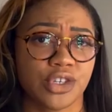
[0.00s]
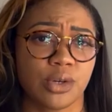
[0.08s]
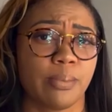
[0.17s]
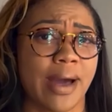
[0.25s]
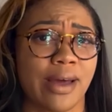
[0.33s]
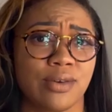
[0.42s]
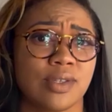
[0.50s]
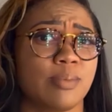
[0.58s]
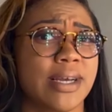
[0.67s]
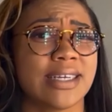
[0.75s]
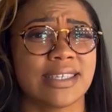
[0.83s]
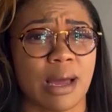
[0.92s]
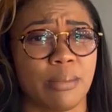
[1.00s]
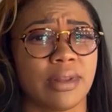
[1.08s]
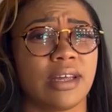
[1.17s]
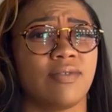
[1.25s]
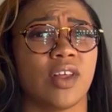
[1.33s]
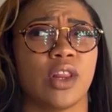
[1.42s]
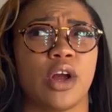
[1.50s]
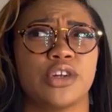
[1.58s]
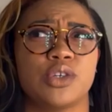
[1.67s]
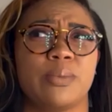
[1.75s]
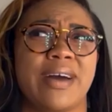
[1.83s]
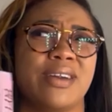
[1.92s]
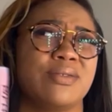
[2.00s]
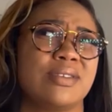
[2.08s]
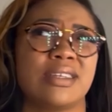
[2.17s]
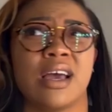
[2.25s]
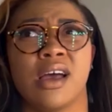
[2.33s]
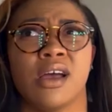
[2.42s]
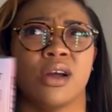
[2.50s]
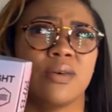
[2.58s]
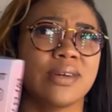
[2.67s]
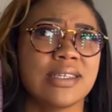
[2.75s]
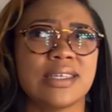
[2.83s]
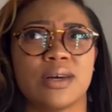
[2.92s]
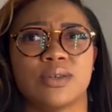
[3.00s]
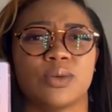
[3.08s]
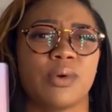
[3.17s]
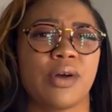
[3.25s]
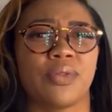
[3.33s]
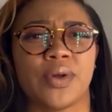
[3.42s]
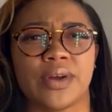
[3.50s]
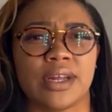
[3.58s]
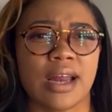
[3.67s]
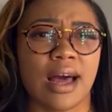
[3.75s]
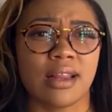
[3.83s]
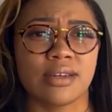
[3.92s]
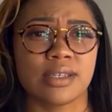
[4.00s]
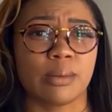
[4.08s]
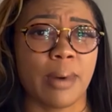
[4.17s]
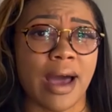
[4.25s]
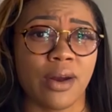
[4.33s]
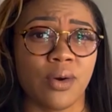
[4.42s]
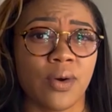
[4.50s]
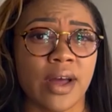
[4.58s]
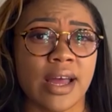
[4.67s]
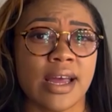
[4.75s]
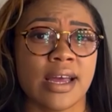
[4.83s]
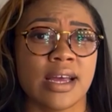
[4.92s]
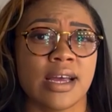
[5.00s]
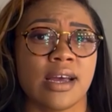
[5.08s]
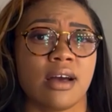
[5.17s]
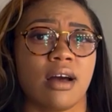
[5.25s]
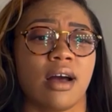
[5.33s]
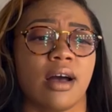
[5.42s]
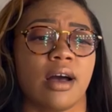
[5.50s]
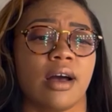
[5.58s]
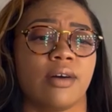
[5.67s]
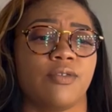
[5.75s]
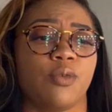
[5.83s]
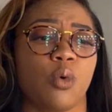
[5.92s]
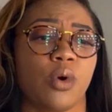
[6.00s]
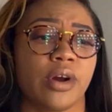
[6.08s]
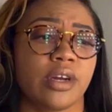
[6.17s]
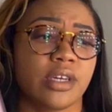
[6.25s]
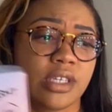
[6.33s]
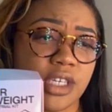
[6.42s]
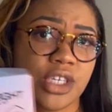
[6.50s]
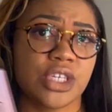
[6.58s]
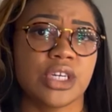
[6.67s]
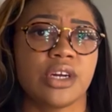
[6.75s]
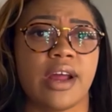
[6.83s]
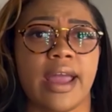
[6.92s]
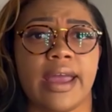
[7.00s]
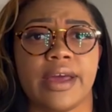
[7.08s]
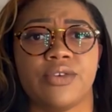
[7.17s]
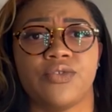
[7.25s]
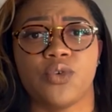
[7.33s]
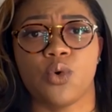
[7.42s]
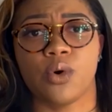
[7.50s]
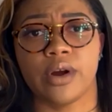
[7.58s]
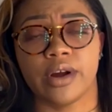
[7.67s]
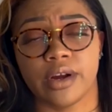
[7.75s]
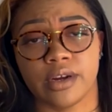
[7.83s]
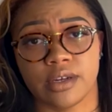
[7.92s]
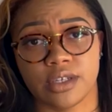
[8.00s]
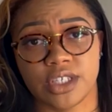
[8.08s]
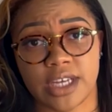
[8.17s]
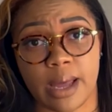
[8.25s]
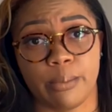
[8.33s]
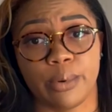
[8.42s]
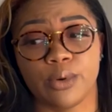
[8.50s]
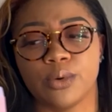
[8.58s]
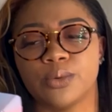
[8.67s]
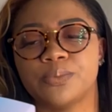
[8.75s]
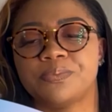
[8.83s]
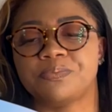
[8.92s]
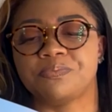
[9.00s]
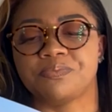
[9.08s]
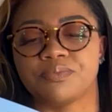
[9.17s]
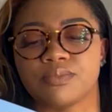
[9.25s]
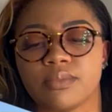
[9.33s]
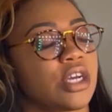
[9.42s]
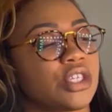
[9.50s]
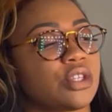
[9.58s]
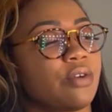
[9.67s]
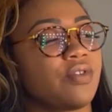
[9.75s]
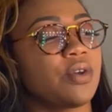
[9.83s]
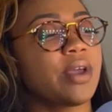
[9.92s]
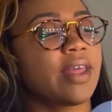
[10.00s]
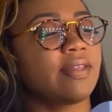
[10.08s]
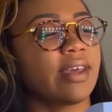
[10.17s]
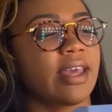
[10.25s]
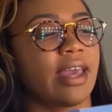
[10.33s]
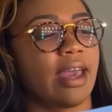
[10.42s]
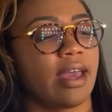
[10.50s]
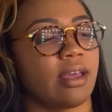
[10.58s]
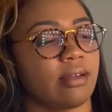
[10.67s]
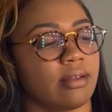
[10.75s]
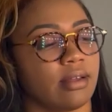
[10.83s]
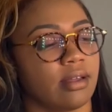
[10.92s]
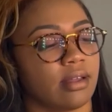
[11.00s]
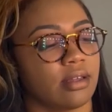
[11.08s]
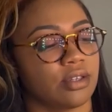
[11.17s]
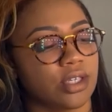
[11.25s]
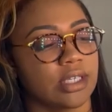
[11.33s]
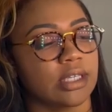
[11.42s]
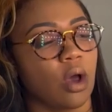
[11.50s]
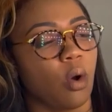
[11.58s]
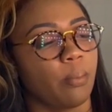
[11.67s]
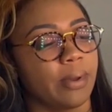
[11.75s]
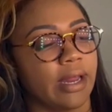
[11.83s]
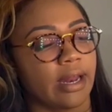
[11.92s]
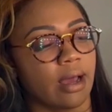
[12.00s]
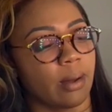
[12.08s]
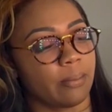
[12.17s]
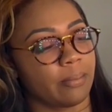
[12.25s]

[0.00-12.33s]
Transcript: bottles, because I believe the larger bottles retails around $30 a bottle for conditioner and for shampoo. So if you get the kit, just to open it up,